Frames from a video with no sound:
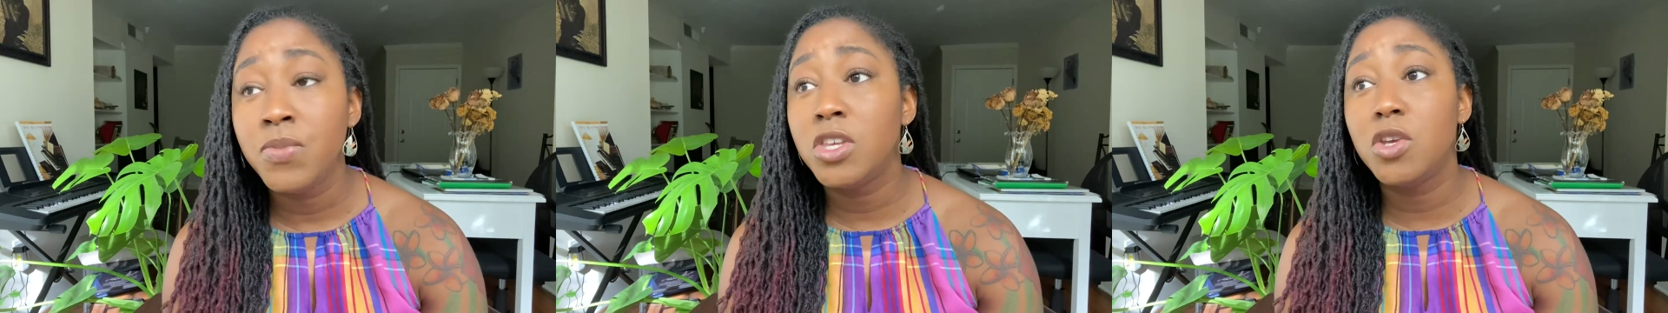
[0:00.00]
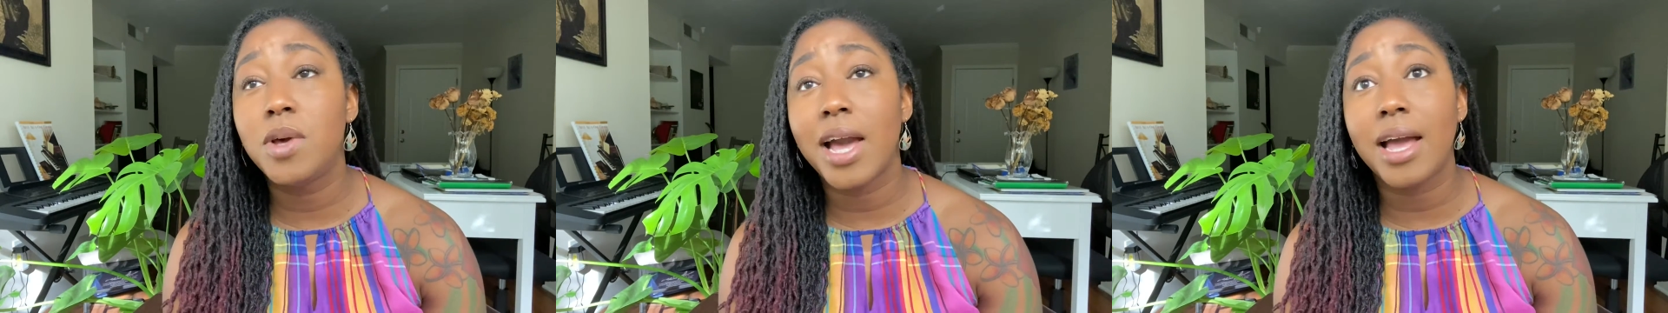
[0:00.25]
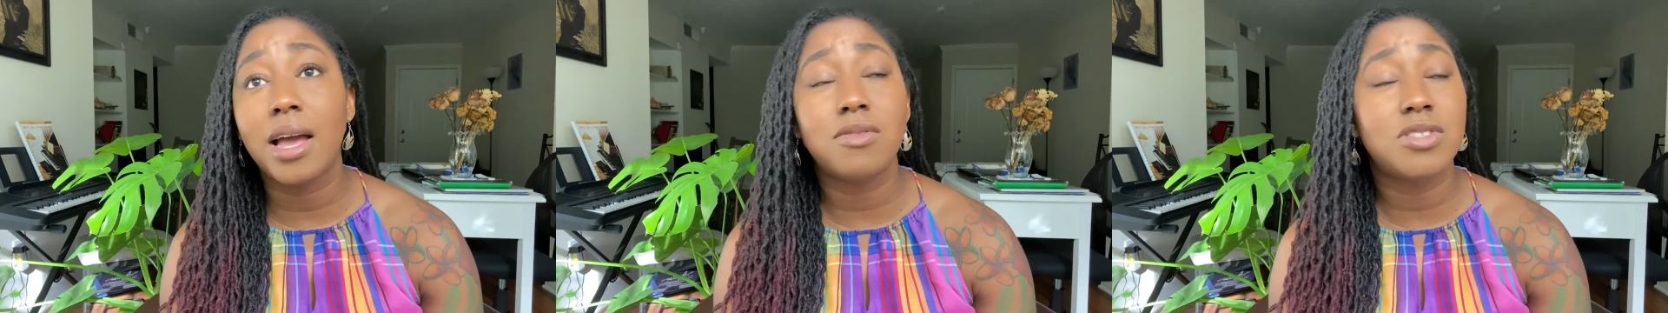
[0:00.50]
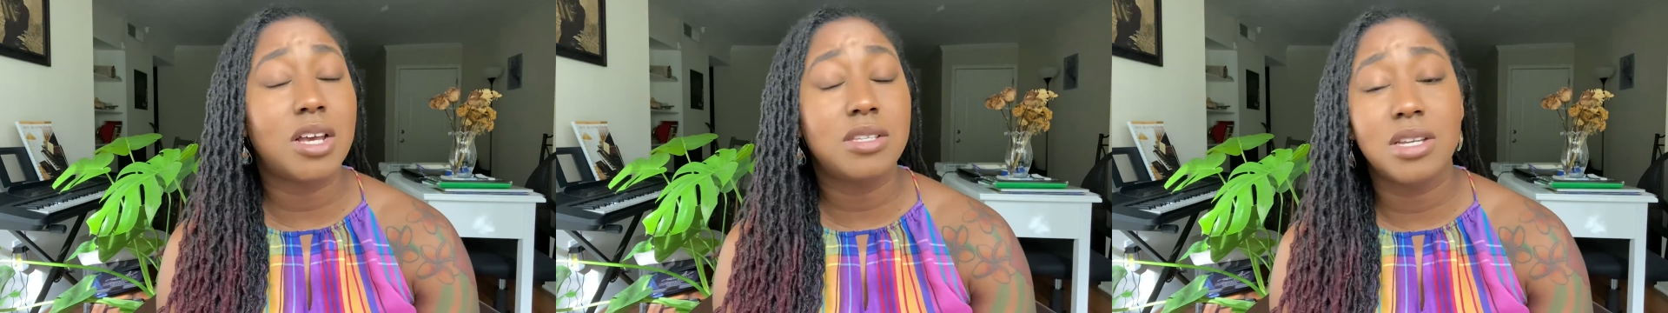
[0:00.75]
You can't have
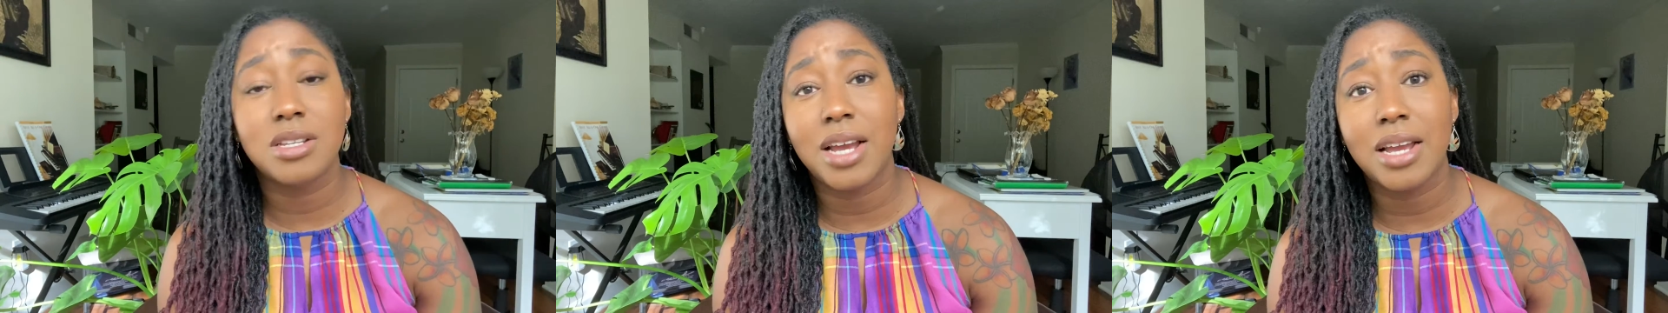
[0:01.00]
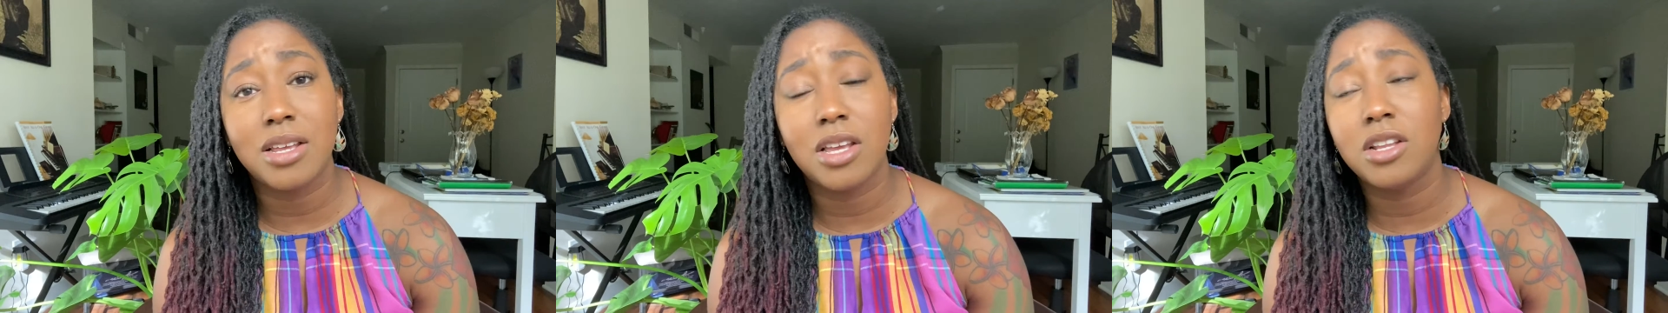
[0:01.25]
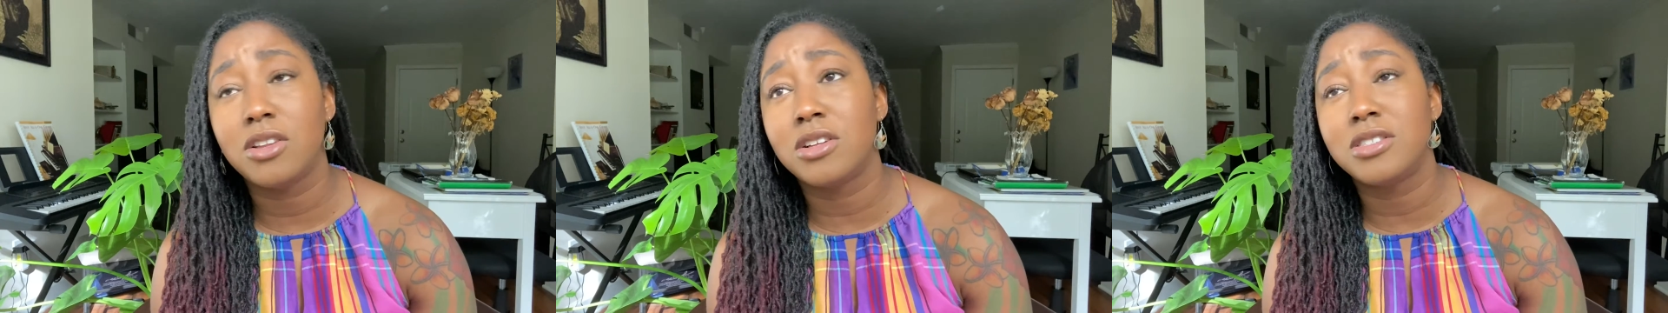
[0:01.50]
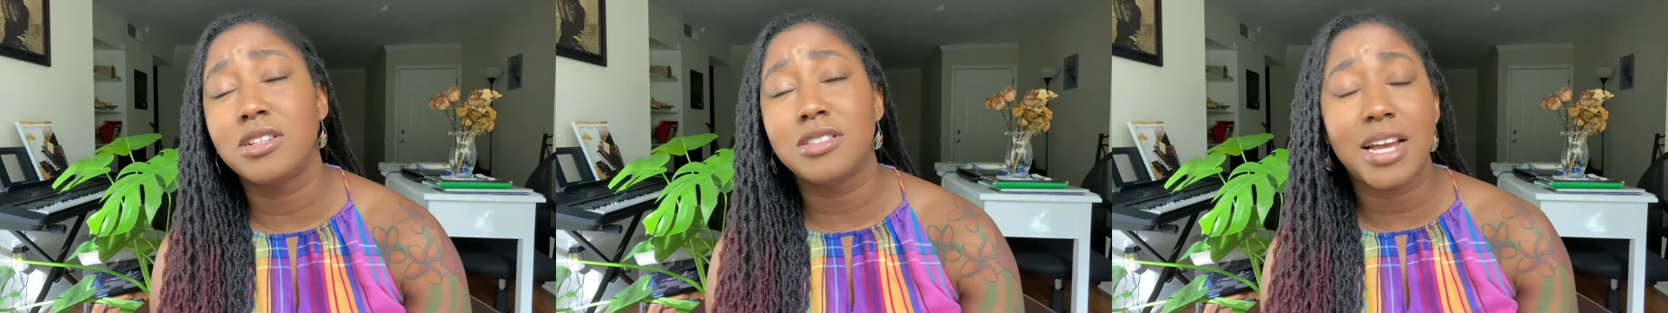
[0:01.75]
sex
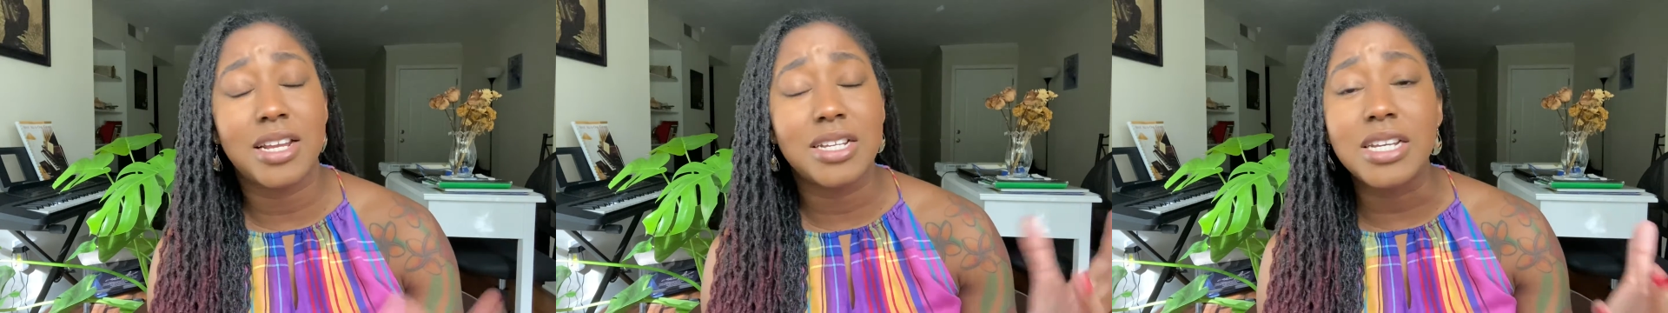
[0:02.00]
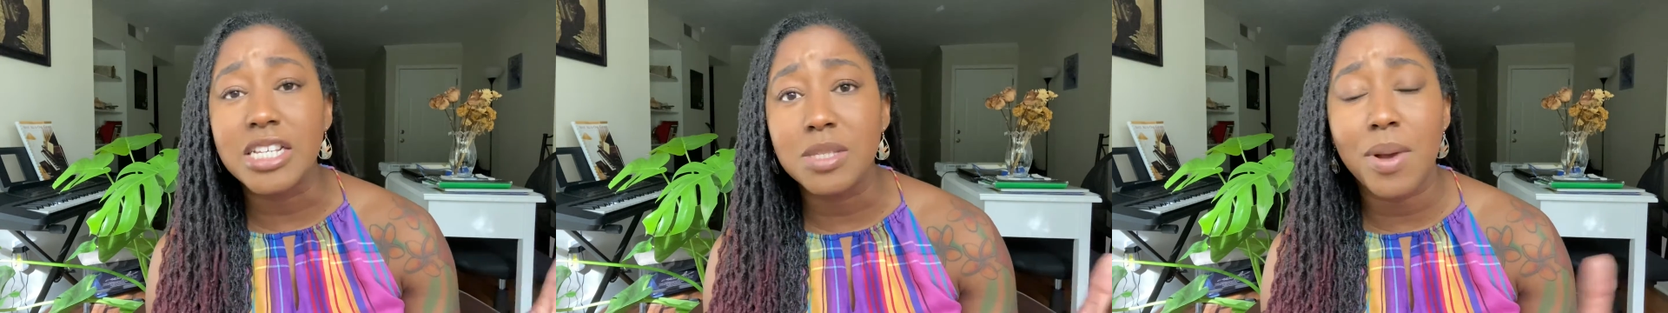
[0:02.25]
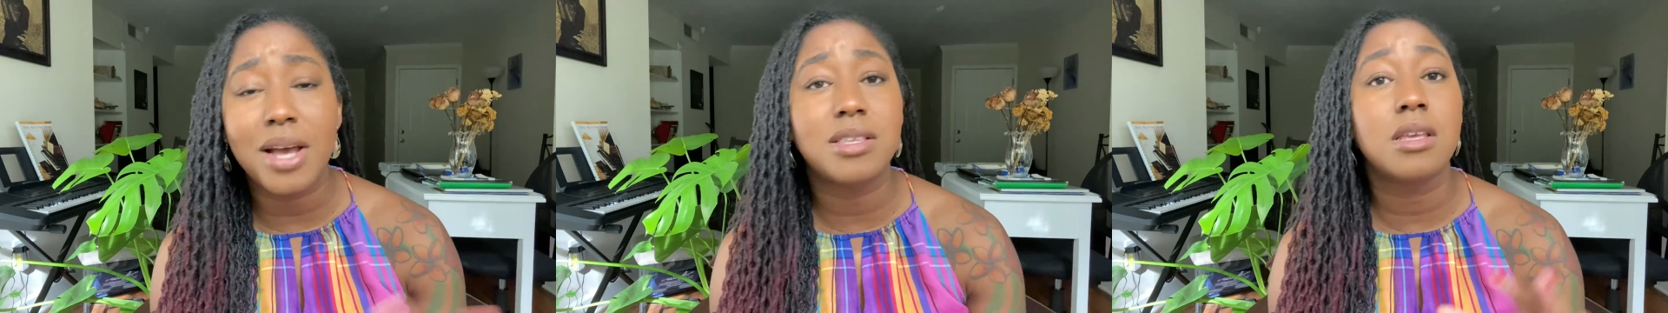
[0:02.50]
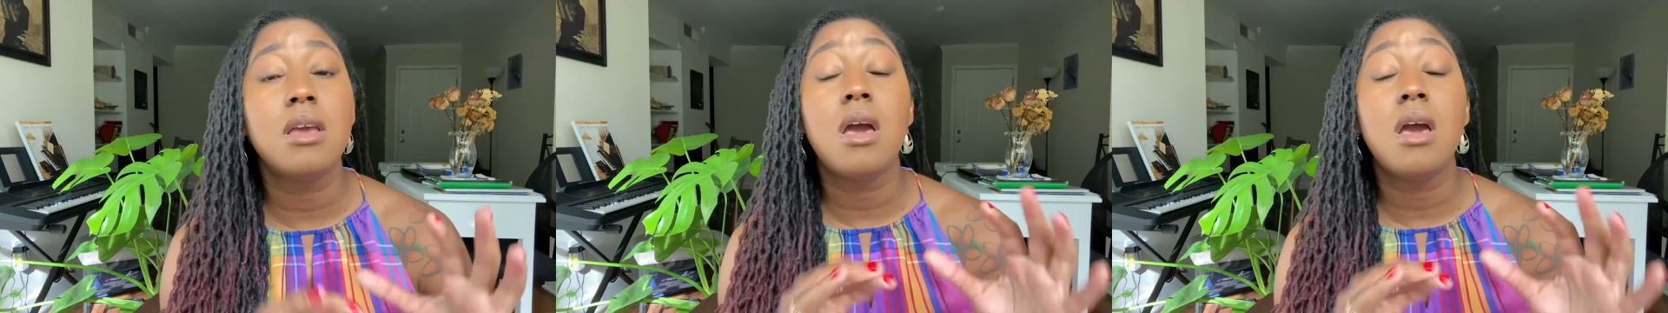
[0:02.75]
until 90 days pass.